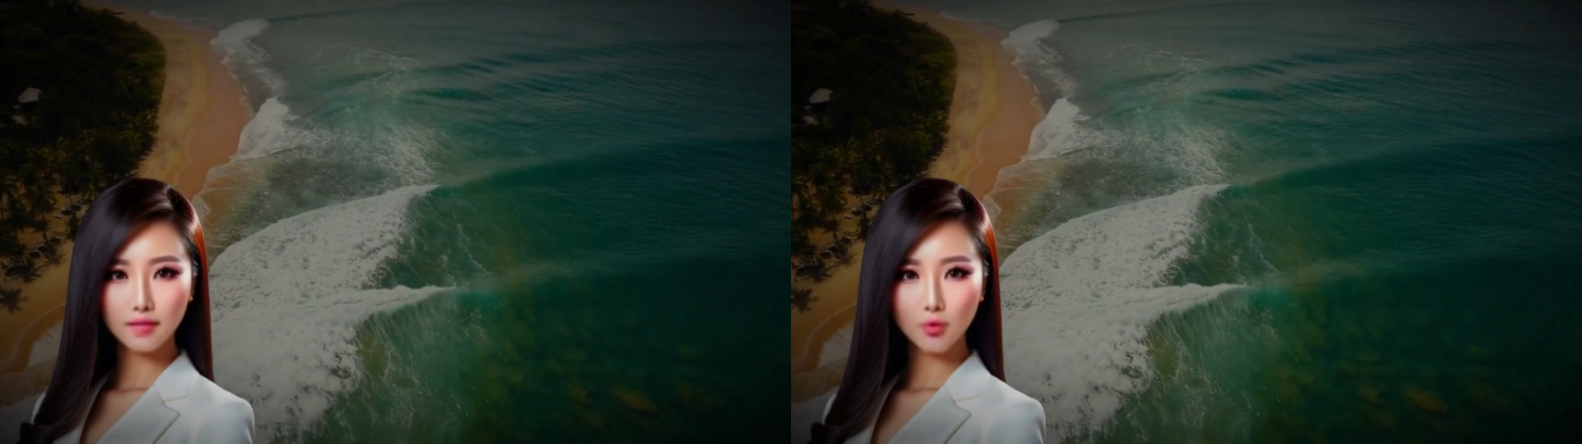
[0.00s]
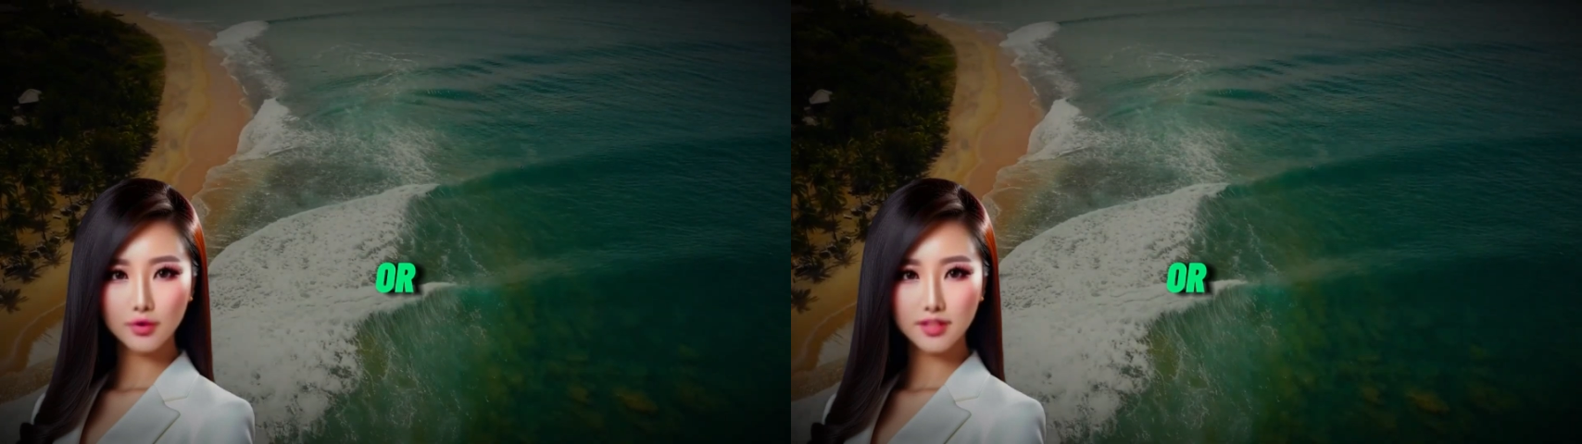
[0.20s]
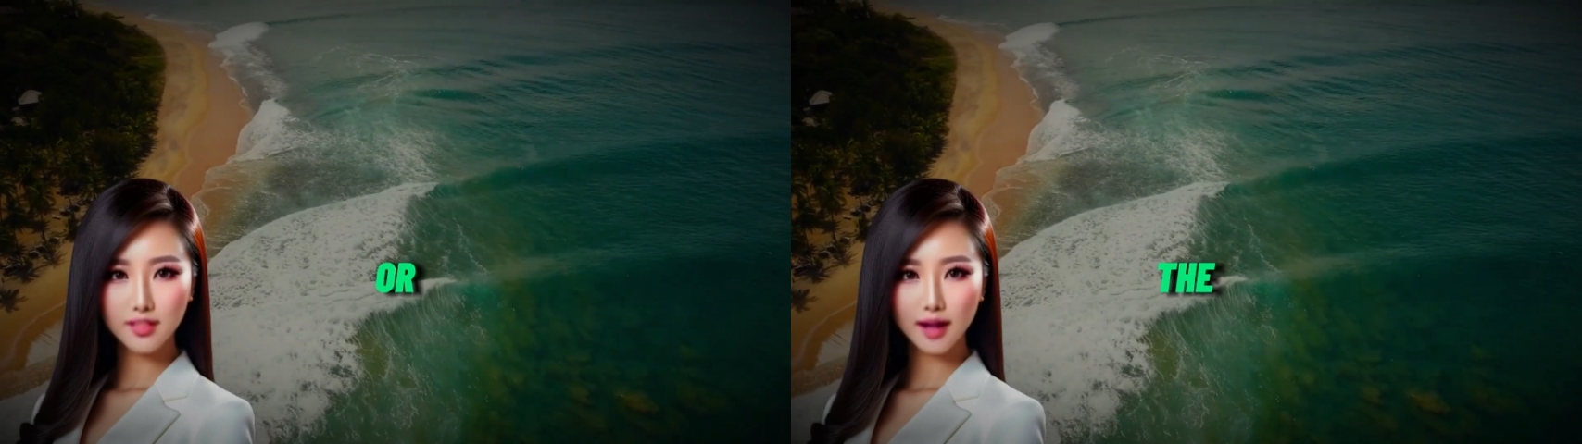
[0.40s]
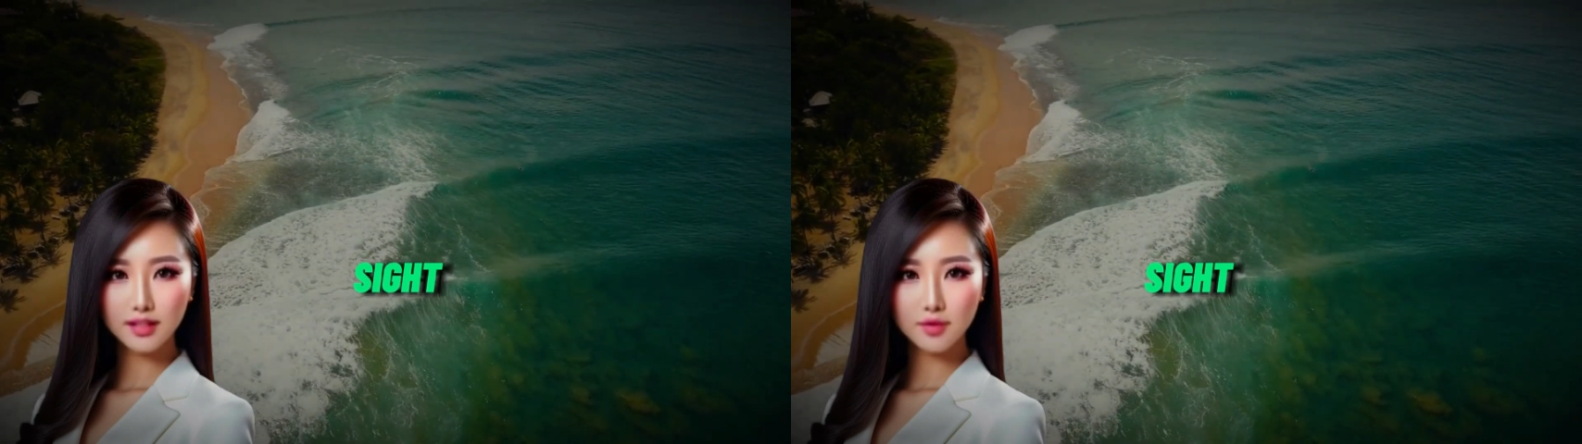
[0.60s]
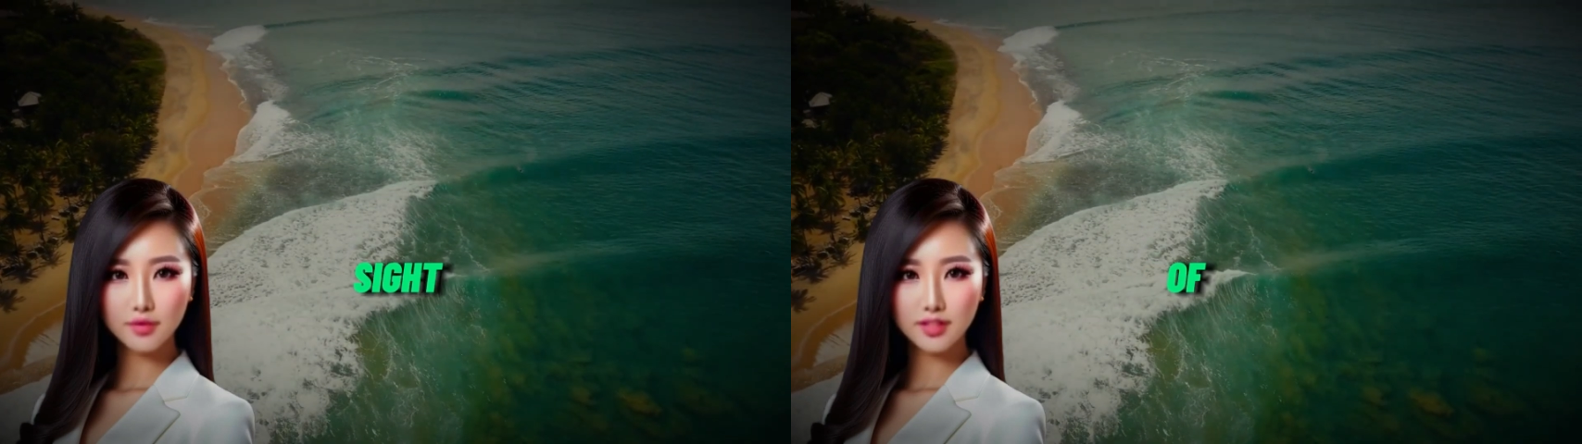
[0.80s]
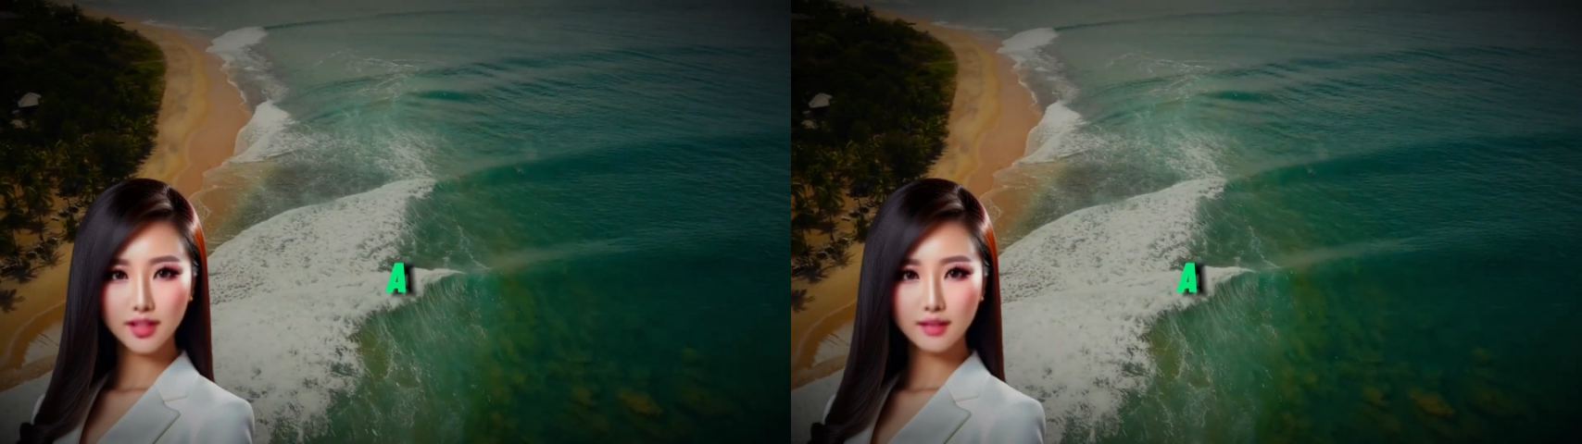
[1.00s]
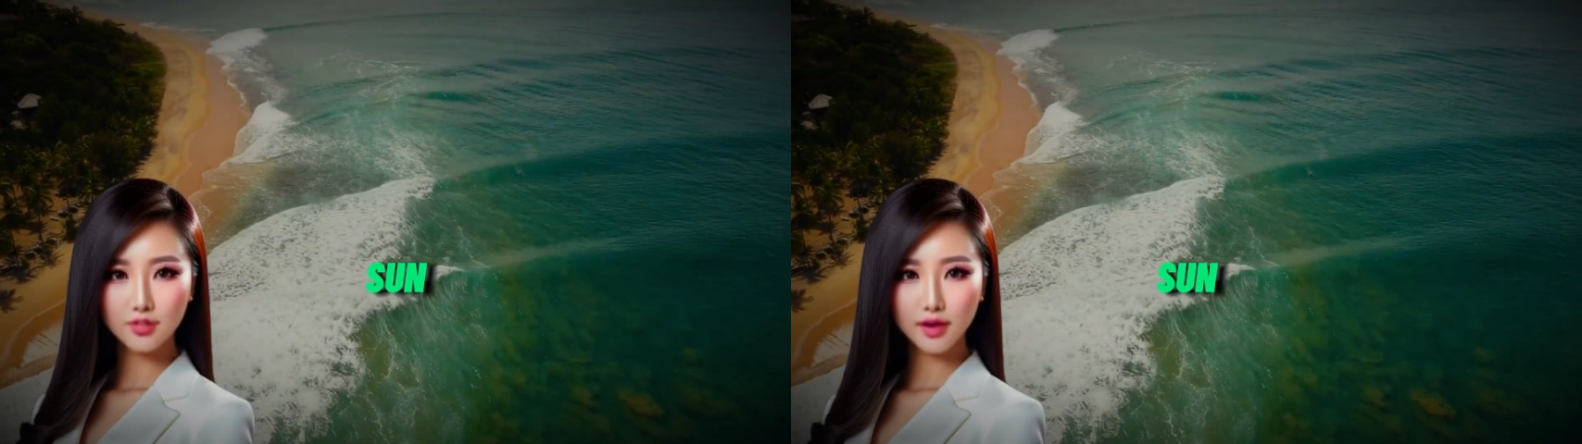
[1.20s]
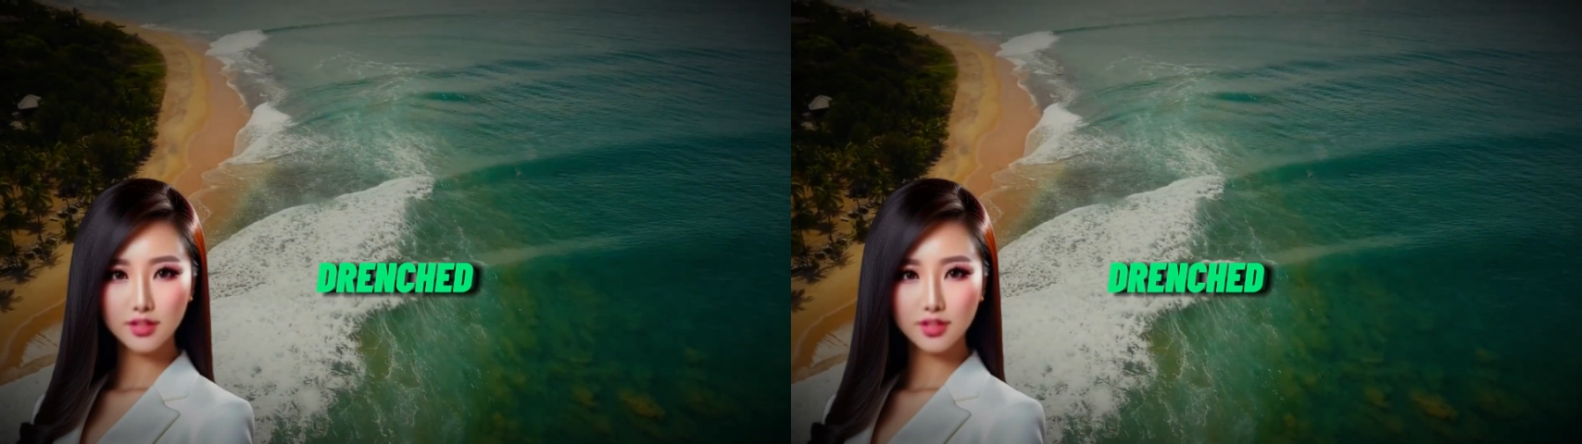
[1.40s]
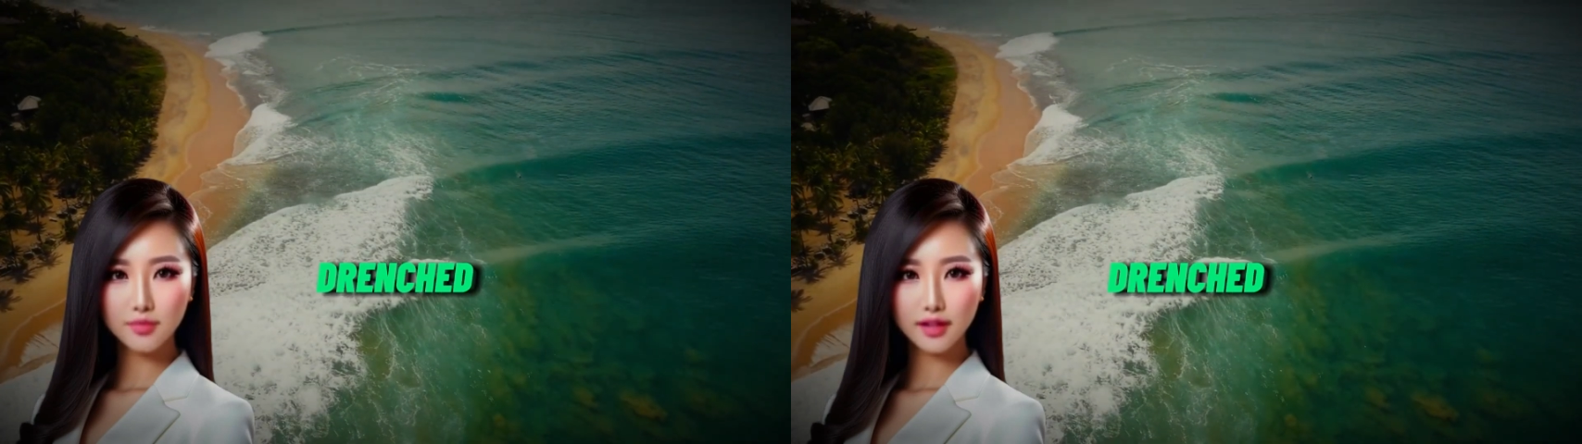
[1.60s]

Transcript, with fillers: or the sight of a sun-drenched